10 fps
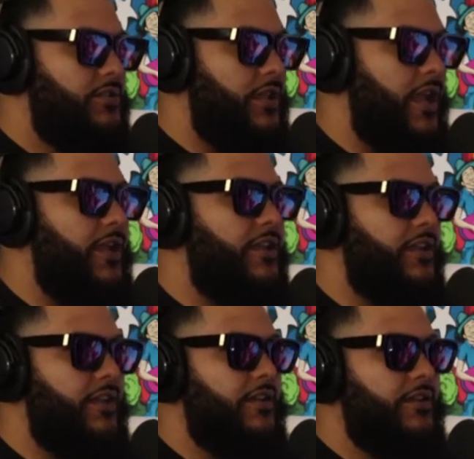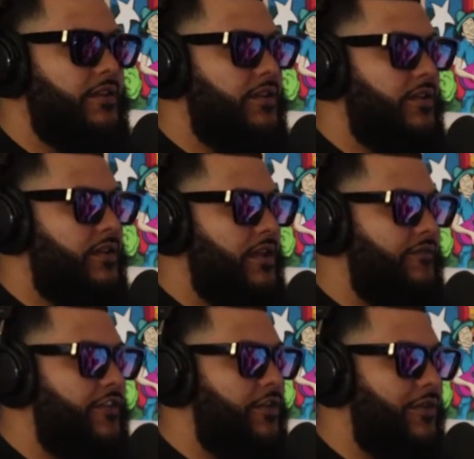like
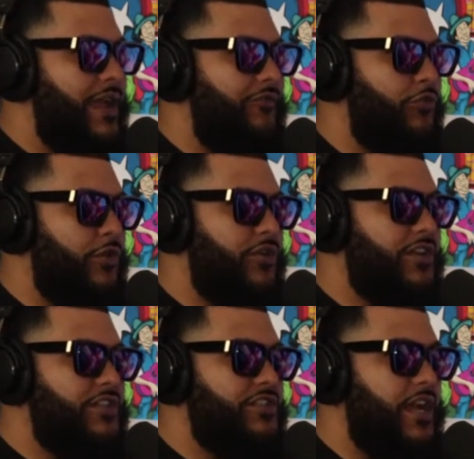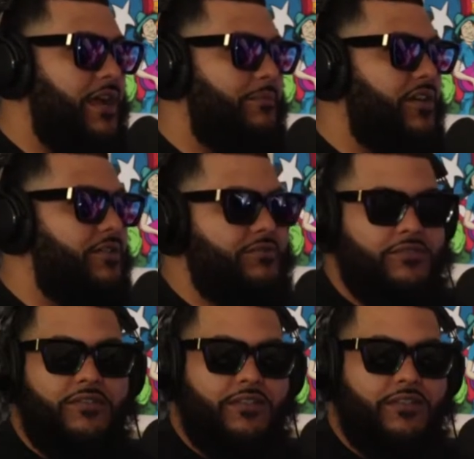if you don't have a real good job, bro,